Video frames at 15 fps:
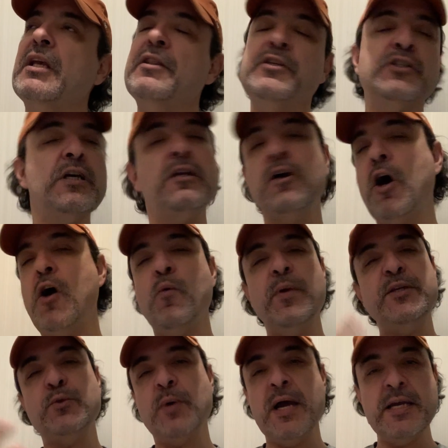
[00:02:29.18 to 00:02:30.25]
sun
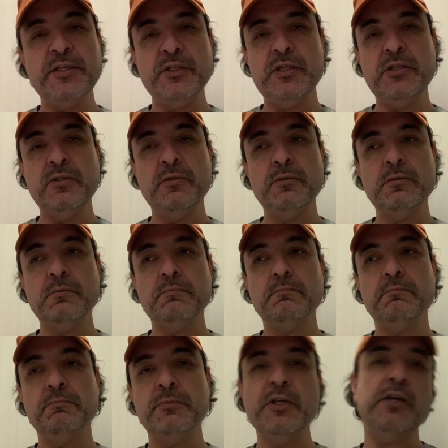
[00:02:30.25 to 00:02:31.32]
always rises,
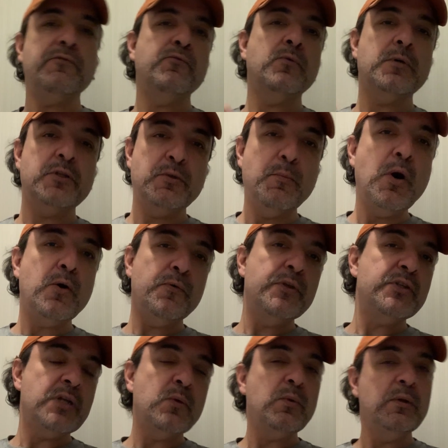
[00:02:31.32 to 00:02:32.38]
therefore tomorrow the
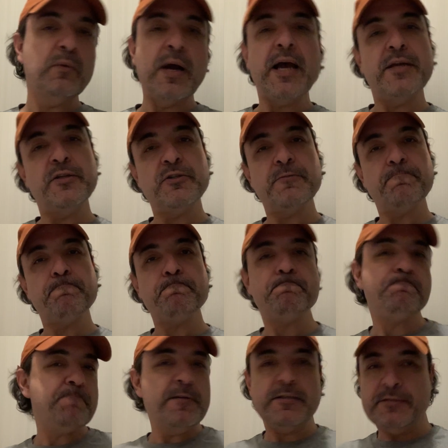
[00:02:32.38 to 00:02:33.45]
sun will rise.
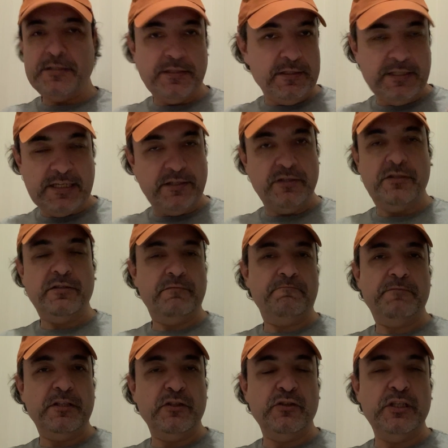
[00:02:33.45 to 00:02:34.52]
I mean, that
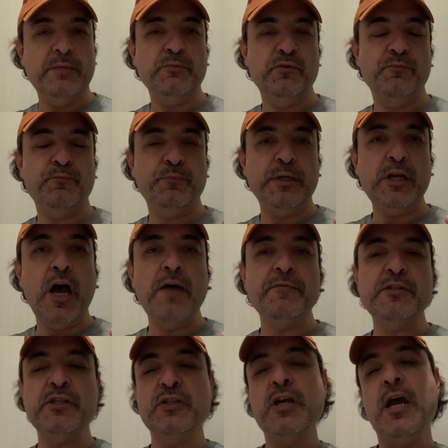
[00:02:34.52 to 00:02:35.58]
seems pretty
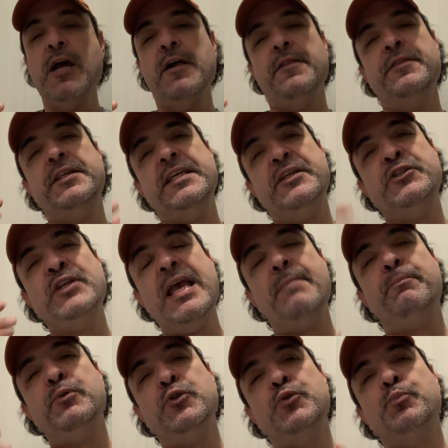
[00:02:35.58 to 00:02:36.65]
obvious. The
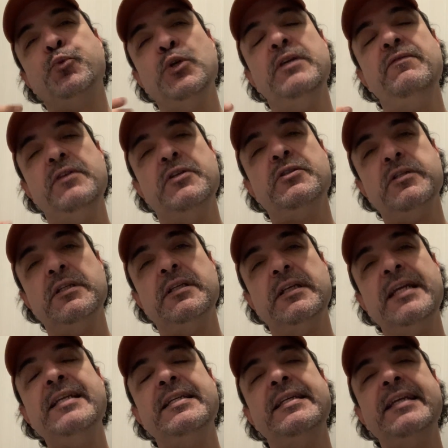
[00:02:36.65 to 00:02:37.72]
examples previously
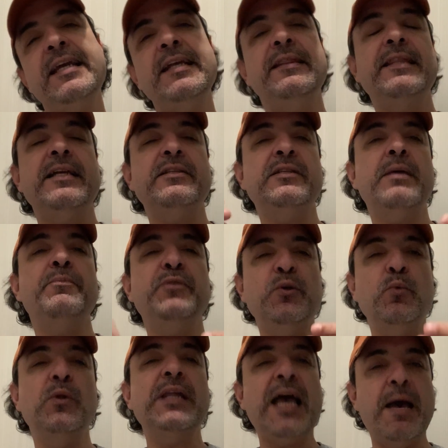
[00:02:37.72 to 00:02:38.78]
indicate that something
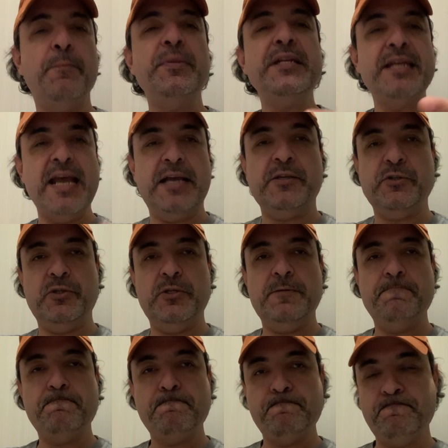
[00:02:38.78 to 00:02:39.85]
will happen next.
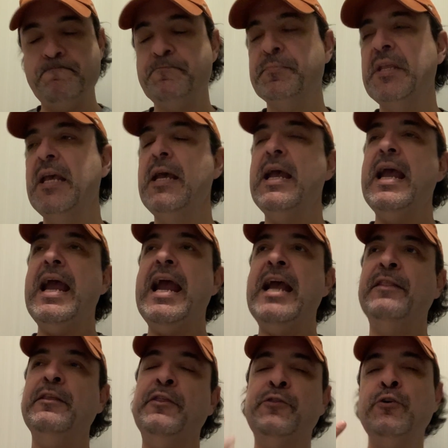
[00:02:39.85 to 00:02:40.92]

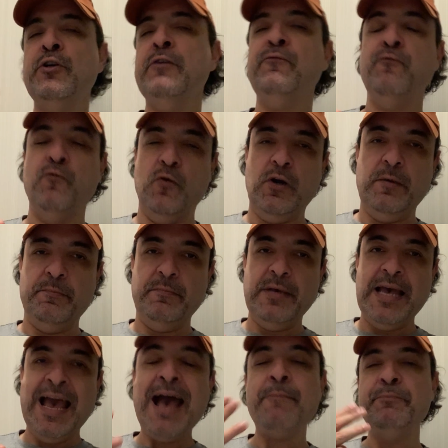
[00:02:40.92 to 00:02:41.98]
And the third form,
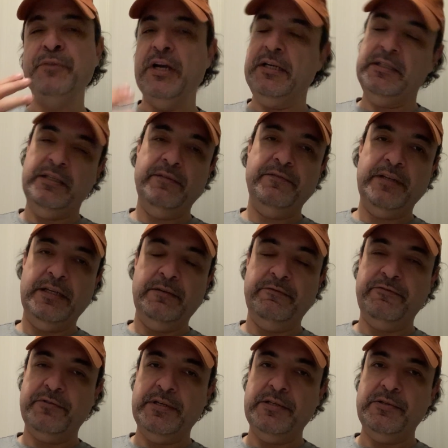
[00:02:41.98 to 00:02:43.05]
abductive
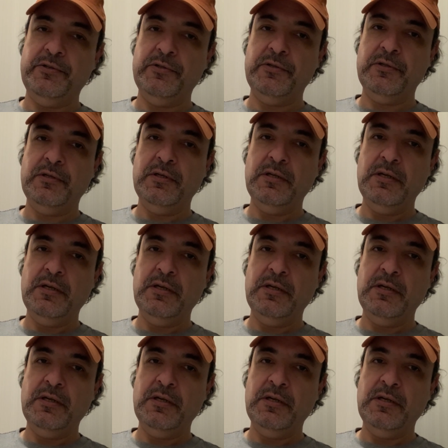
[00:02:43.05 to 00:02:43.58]
inference,